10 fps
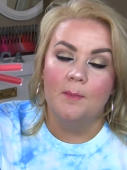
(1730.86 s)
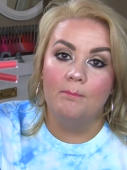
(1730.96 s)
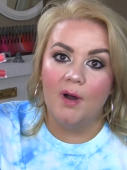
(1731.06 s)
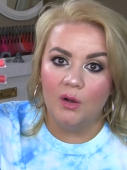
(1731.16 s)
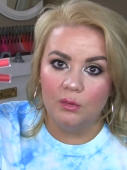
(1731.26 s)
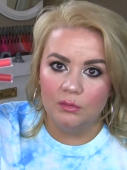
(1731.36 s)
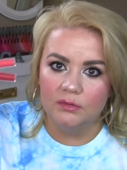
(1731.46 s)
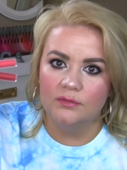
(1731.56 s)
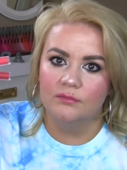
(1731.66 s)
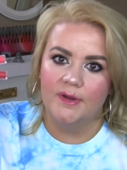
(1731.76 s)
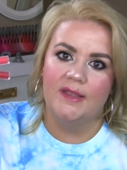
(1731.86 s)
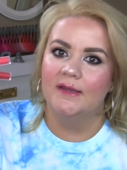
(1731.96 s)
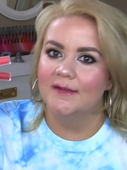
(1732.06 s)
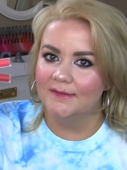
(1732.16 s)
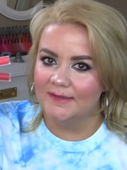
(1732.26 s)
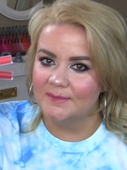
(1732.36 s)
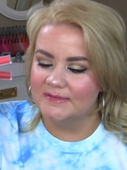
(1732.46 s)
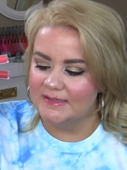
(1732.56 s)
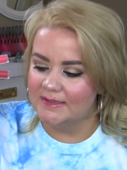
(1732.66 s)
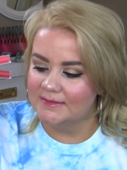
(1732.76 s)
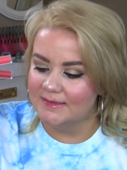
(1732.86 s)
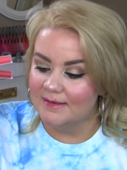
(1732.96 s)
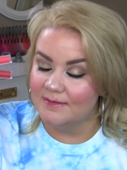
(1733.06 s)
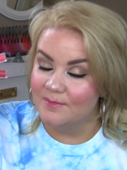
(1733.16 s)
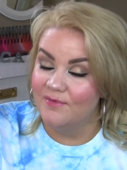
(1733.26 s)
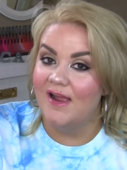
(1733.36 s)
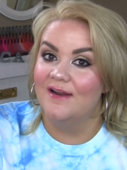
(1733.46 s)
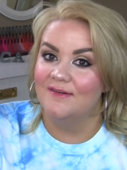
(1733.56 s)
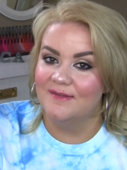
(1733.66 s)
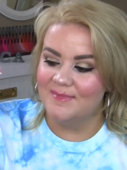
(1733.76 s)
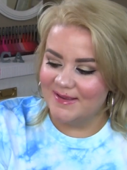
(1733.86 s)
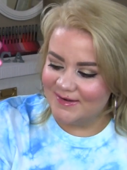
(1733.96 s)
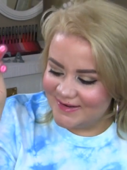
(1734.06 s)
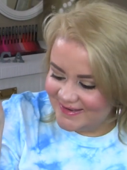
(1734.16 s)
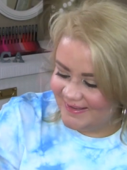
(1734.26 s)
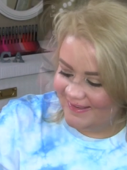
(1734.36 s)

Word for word: bold red lipsticks like the brighter the better